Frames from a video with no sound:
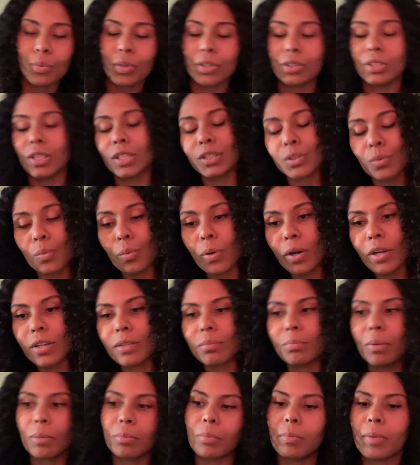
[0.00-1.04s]
what doesn't
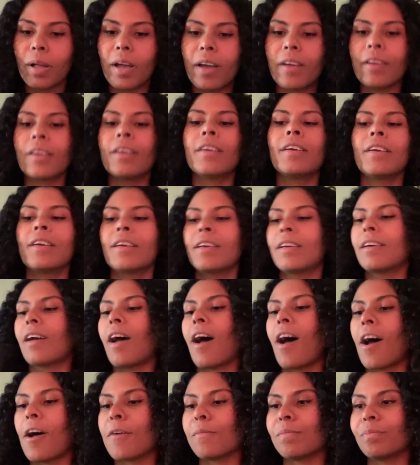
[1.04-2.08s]
work, blah blah
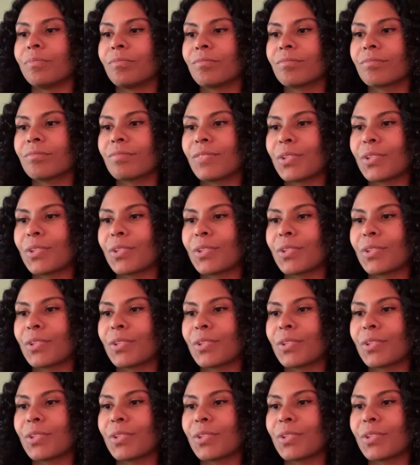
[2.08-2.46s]
blah.